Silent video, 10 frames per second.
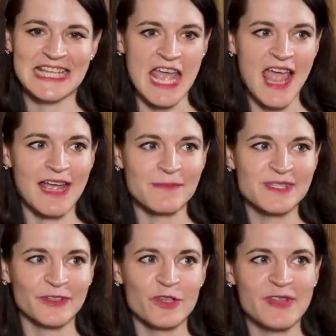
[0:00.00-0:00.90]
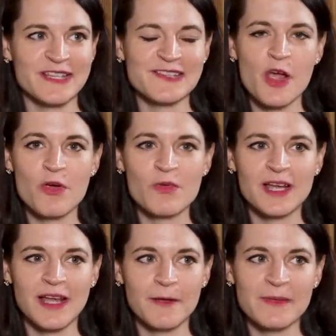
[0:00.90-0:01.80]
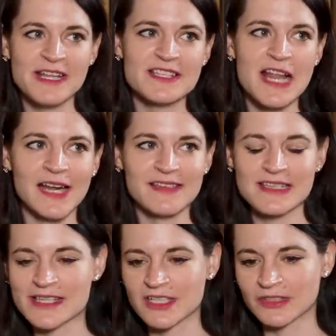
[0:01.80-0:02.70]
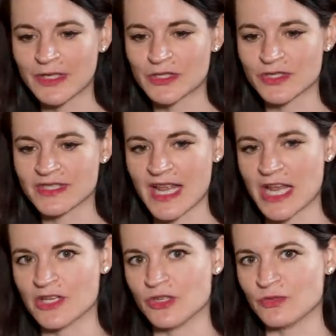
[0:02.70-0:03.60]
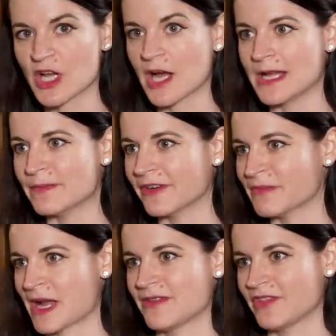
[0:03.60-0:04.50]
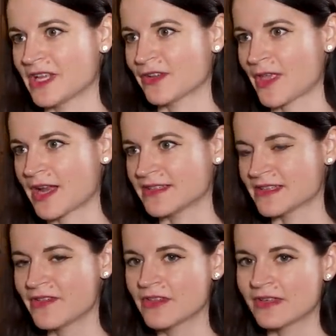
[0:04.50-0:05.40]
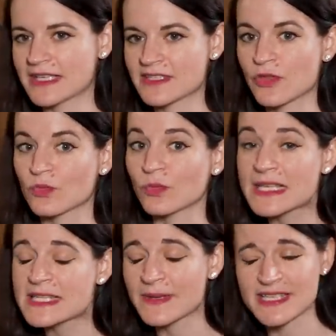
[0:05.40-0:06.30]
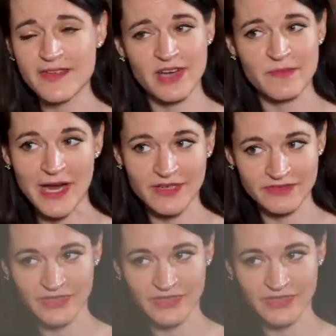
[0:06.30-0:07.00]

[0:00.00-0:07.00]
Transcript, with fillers: Yeah, absolutely. So it's not necessarily just a new type of Mind Flayer that is the villain. It's three specific Mind